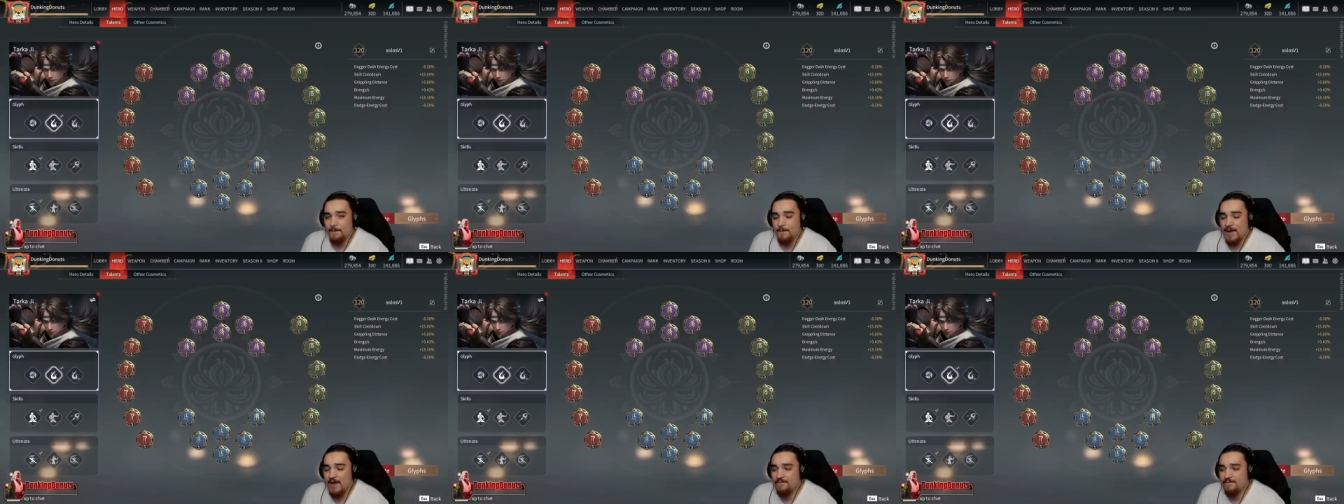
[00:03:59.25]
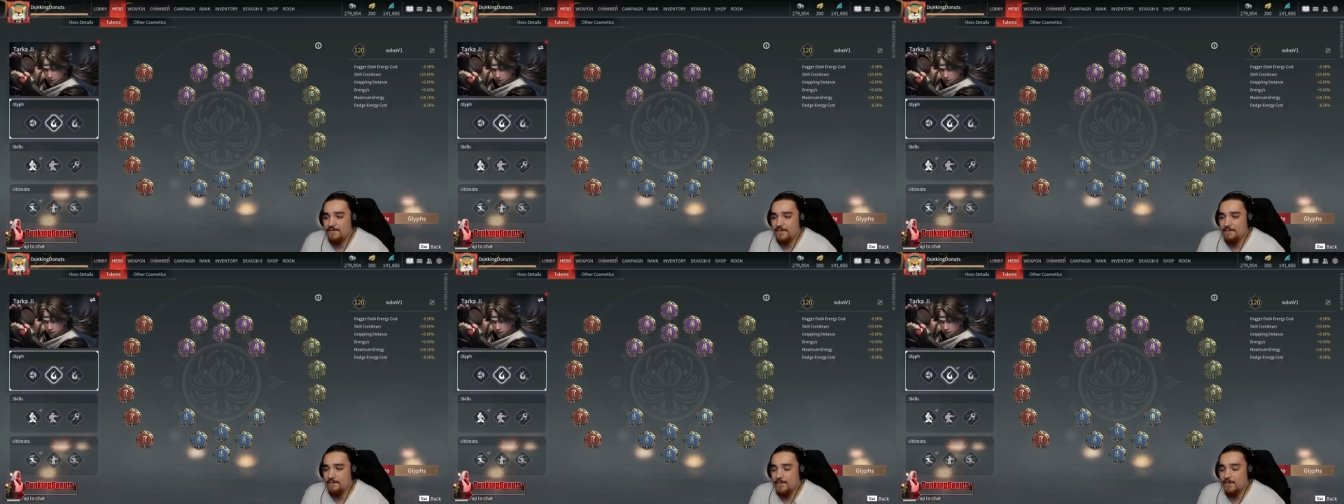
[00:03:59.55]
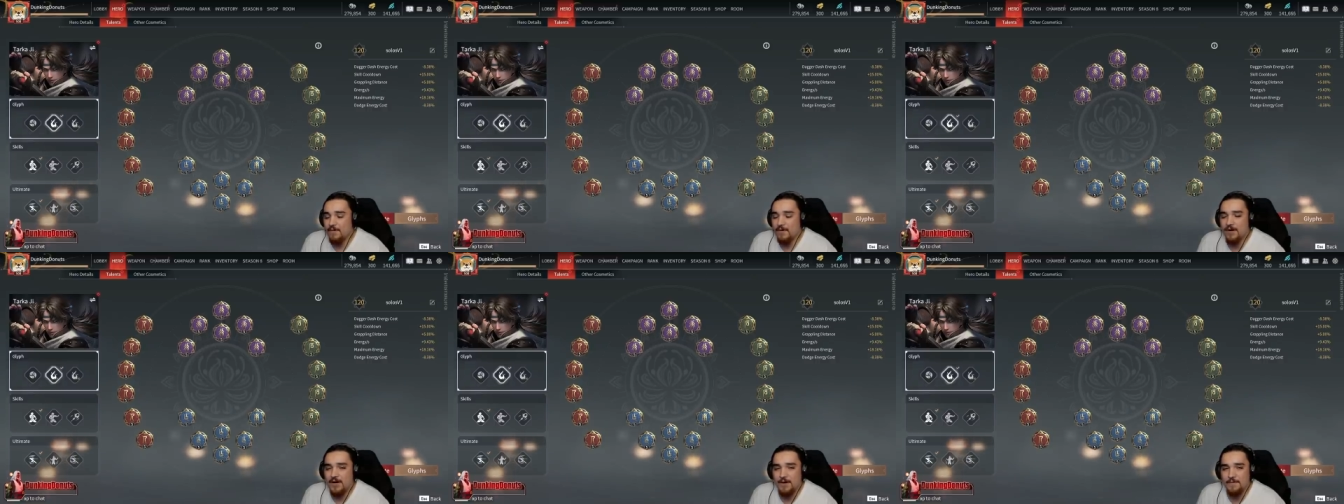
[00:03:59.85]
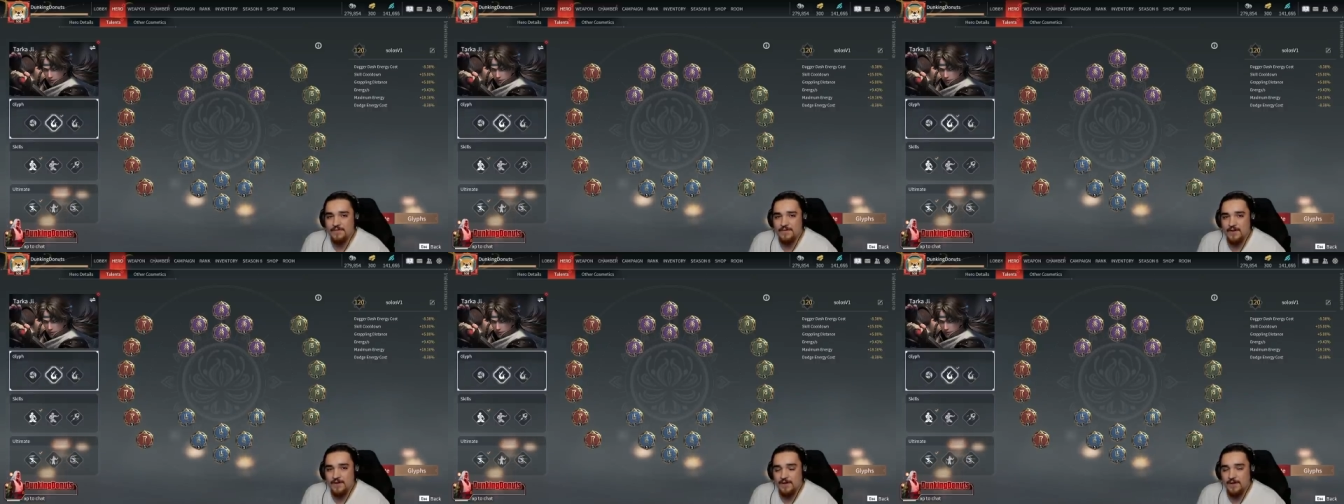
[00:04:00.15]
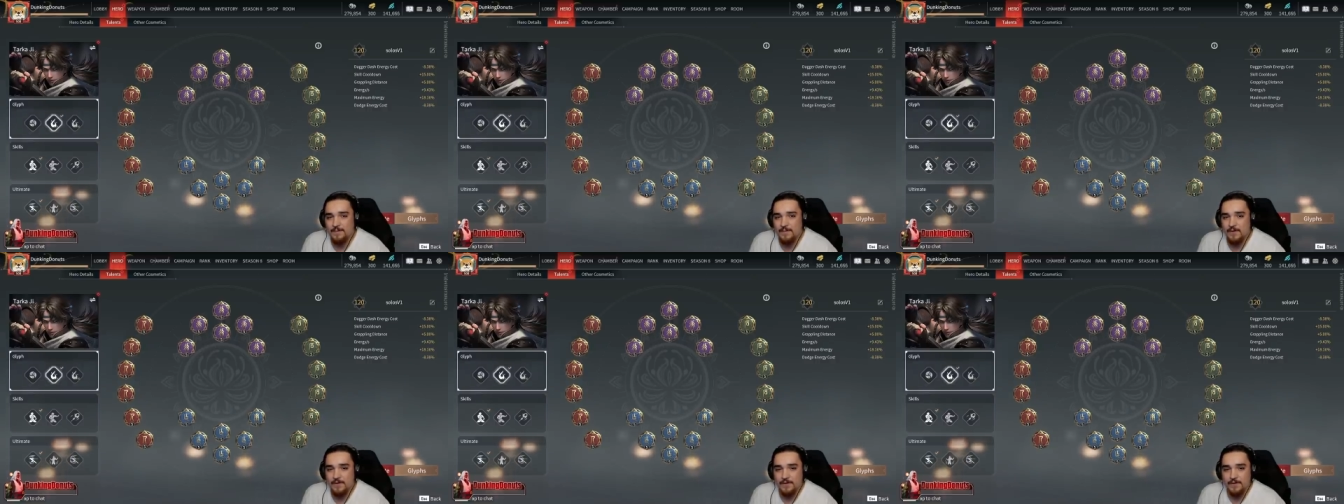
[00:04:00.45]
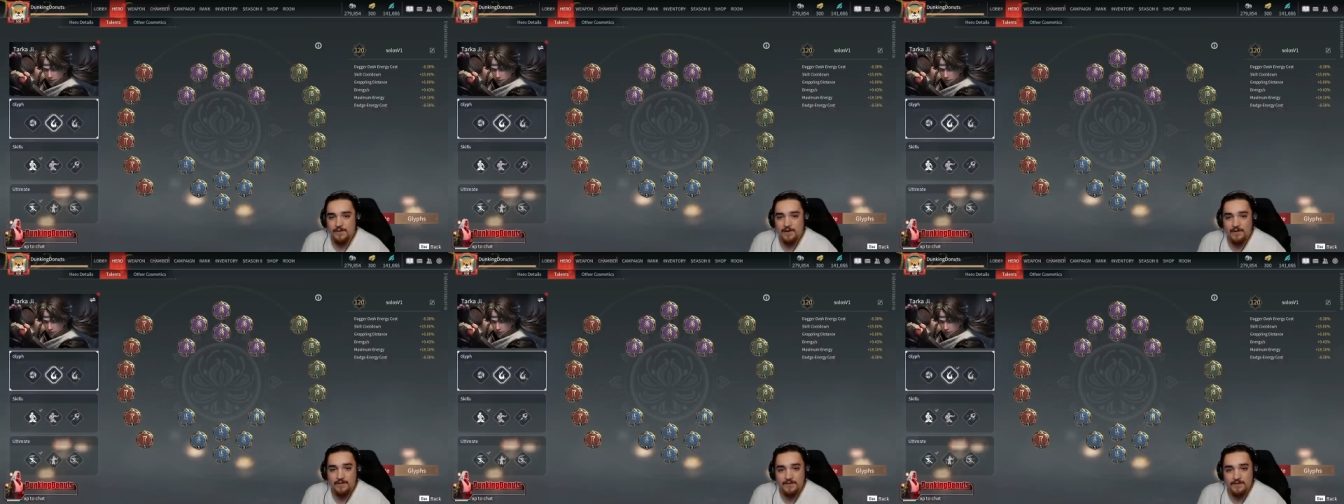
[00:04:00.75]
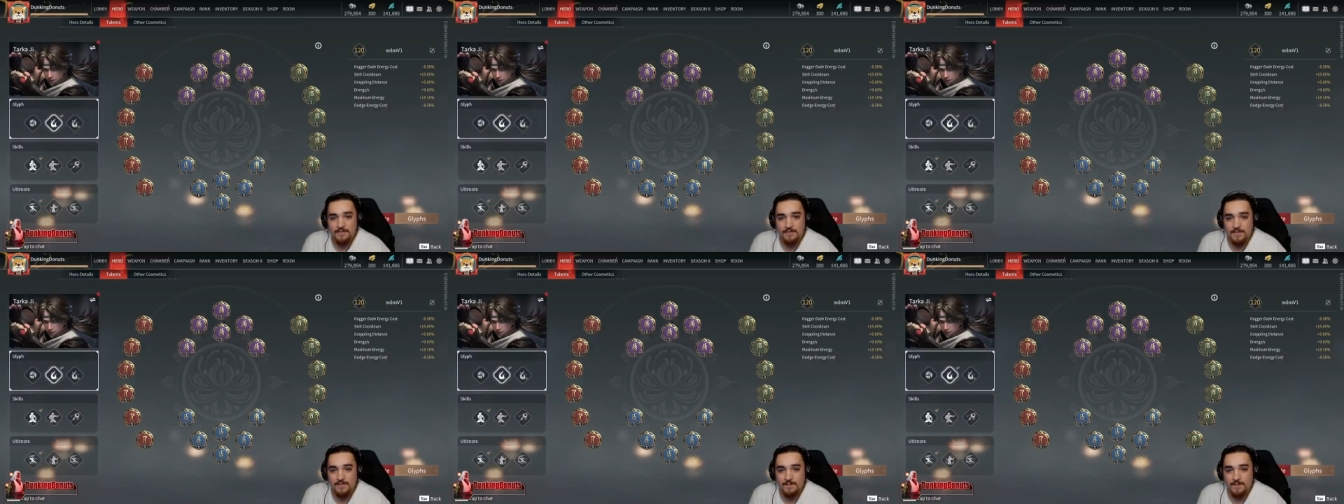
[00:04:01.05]
having more uptime on your
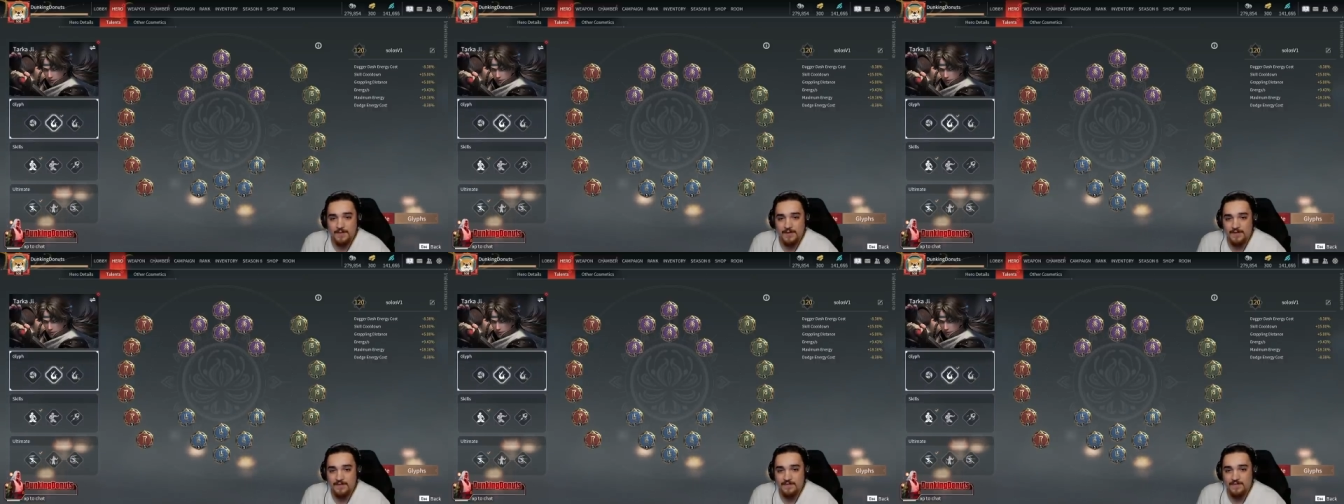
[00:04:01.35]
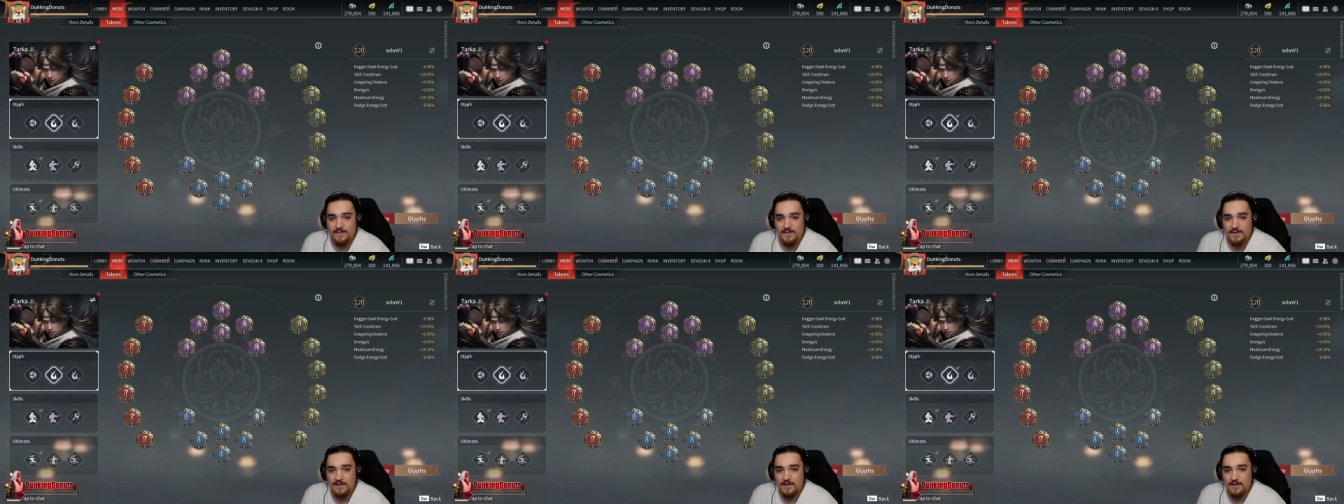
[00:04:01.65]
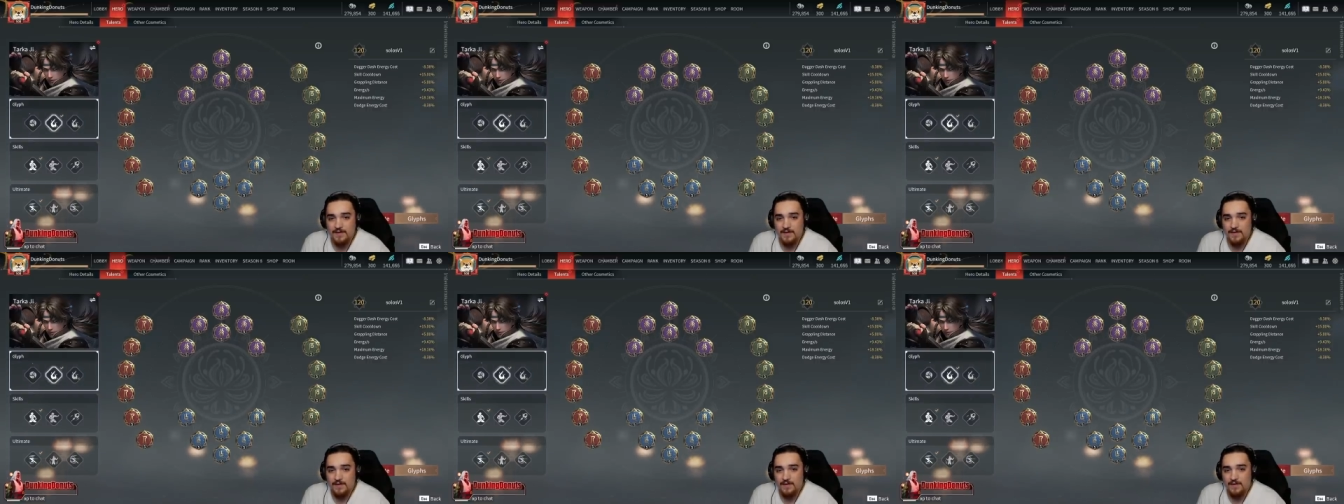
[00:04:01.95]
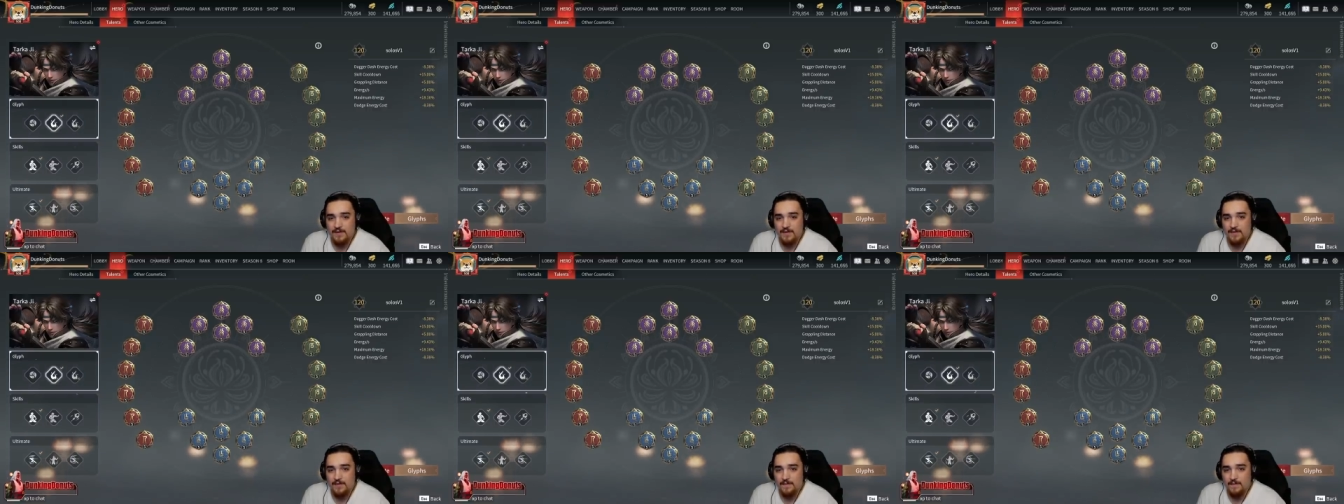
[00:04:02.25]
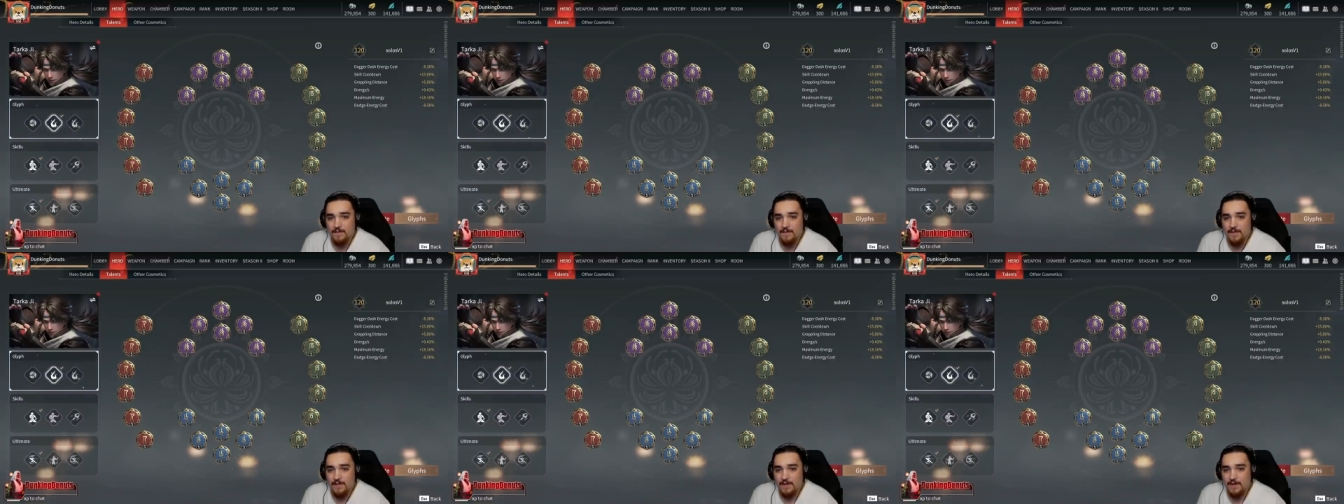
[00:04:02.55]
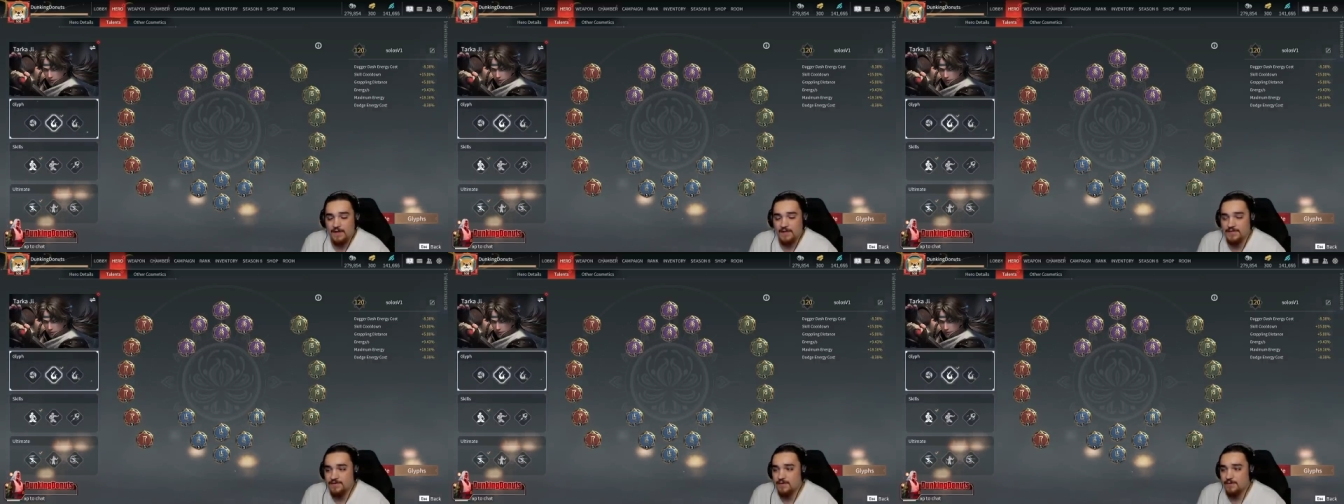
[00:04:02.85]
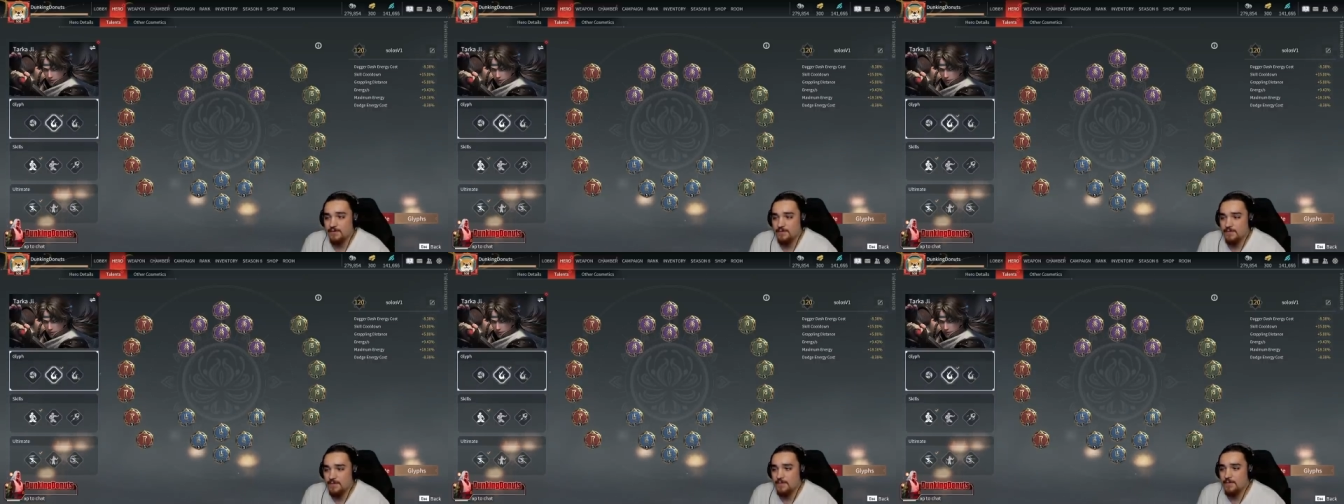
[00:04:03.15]
ultimate ability is
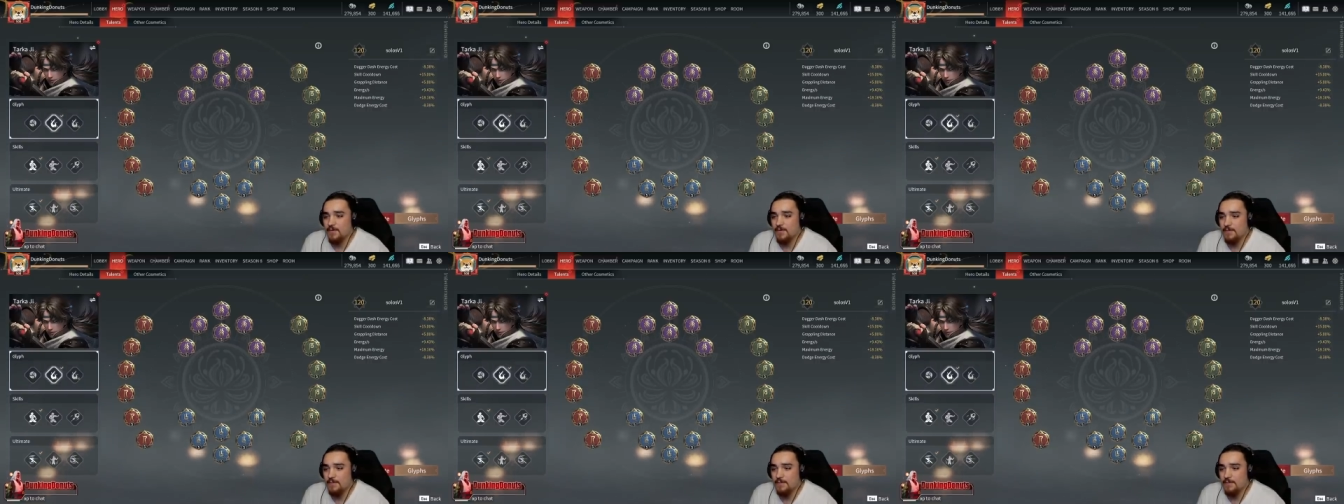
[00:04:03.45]
going to be more